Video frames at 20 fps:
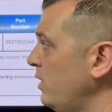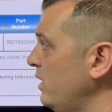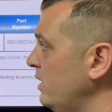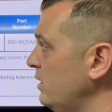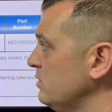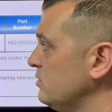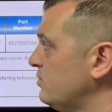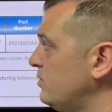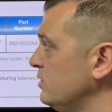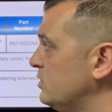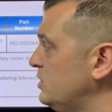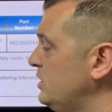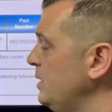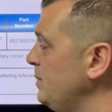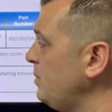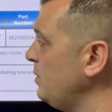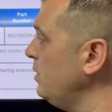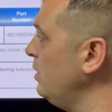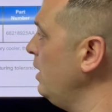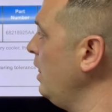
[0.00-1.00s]
else for
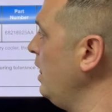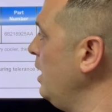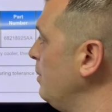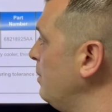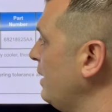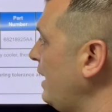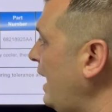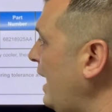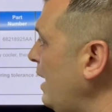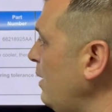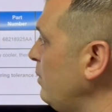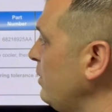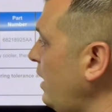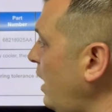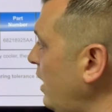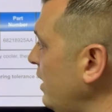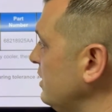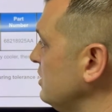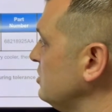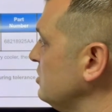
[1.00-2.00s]
cheaper, but I would
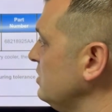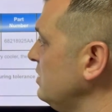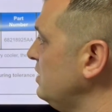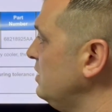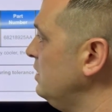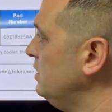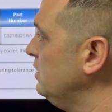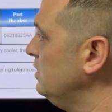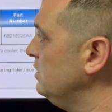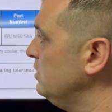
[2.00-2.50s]
honestly